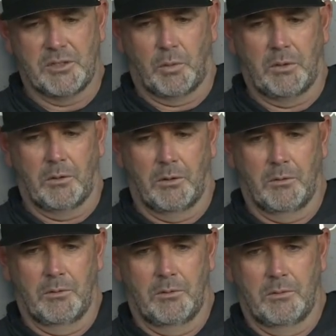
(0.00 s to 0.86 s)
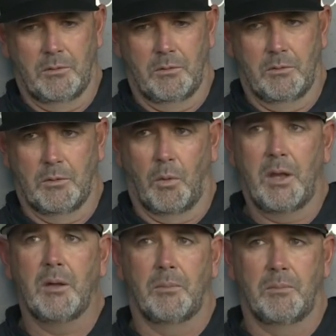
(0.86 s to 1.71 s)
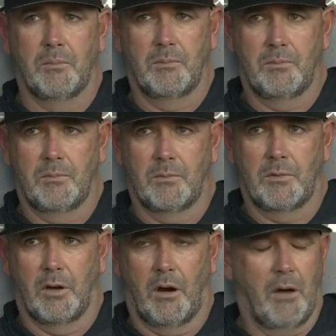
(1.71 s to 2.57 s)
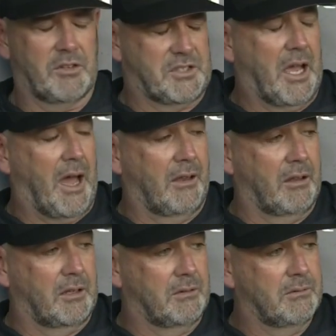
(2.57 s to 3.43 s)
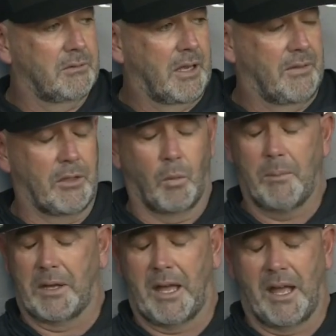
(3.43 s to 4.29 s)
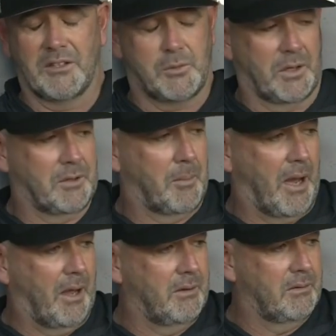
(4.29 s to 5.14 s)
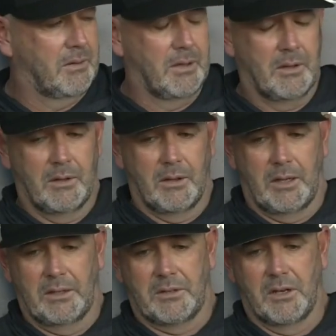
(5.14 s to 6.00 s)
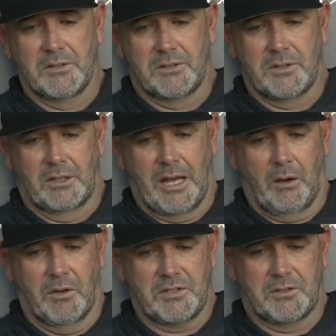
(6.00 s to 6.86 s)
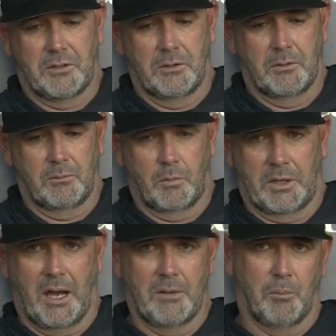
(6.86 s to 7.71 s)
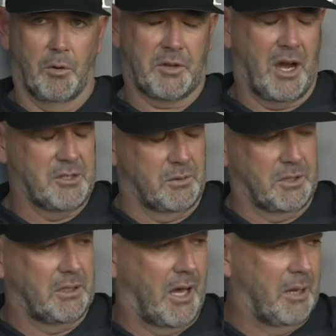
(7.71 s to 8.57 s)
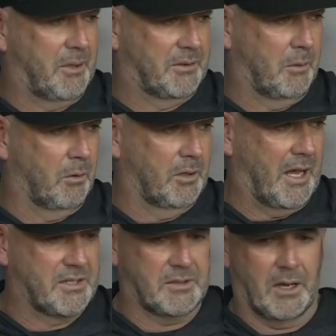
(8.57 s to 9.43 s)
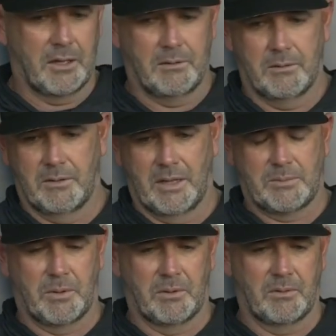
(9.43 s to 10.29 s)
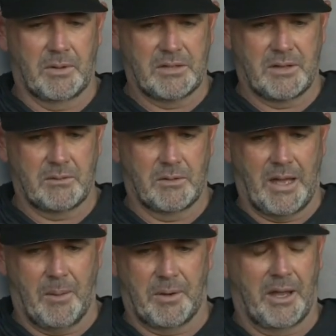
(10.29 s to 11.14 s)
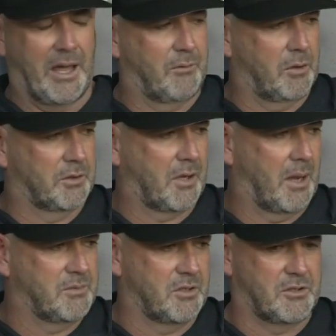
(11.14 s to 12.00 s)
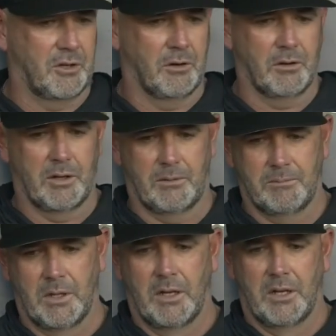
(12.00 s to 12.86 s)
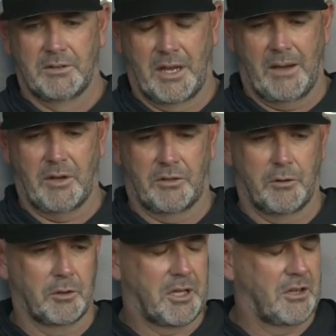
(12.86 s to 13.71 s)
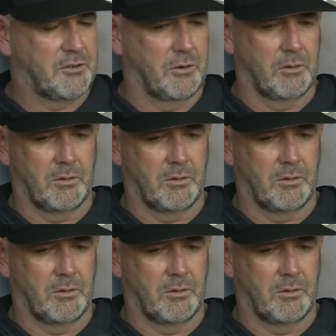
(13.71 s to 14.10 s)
The way obviously Adley, and then the way McCann's swinging the bat, it does allow us to, when both guys are in the lineup like they were last night, and it happened a handful of times this year, to have a third catcher,